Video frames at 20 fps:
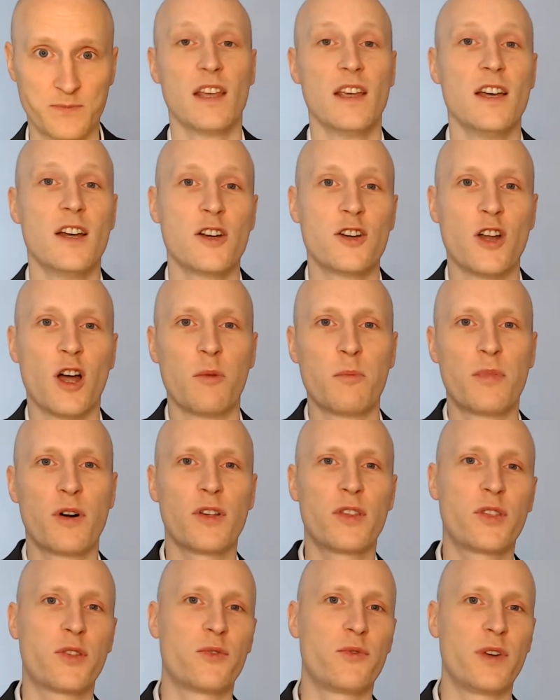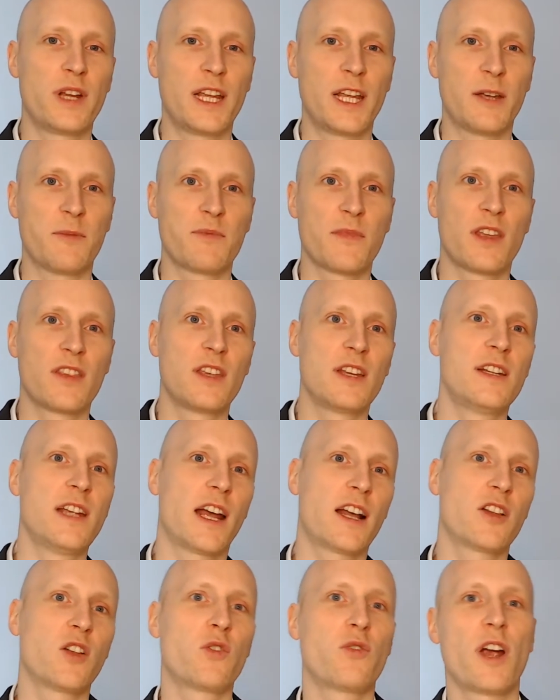Number 3, the
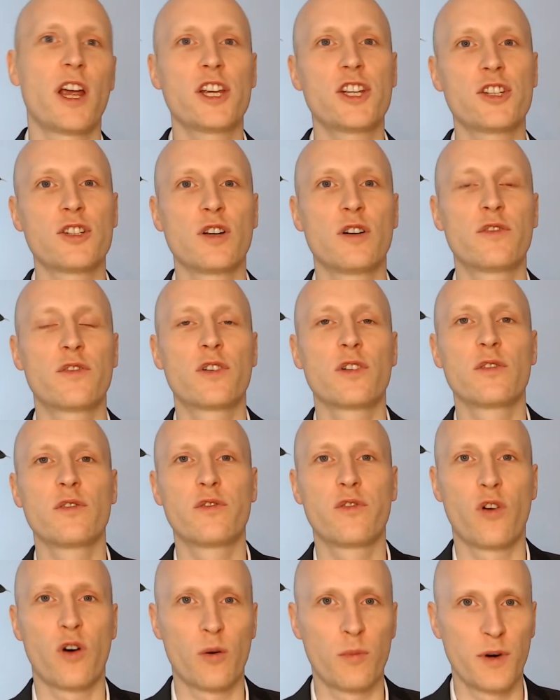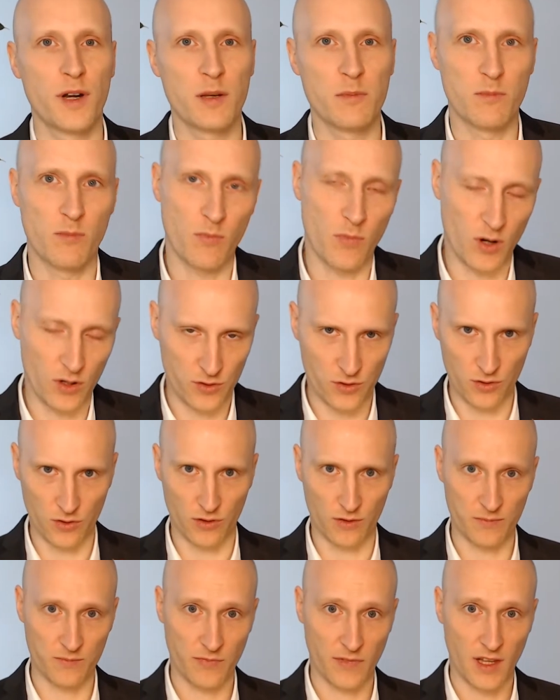Declaration of Conformity module.